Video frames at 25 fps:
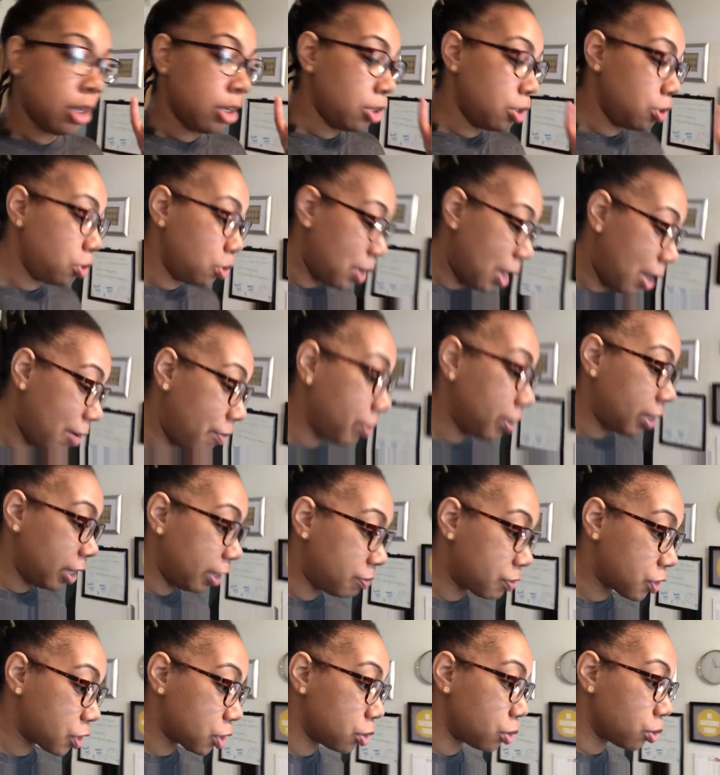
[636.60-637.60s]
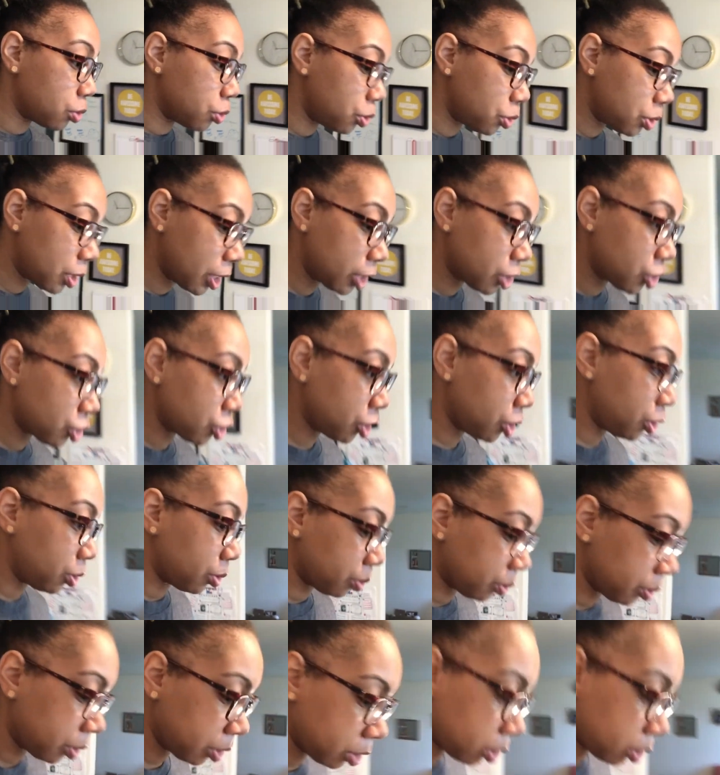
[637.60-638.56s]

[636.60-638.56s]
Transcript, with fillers: You have a knife too. You cut your own.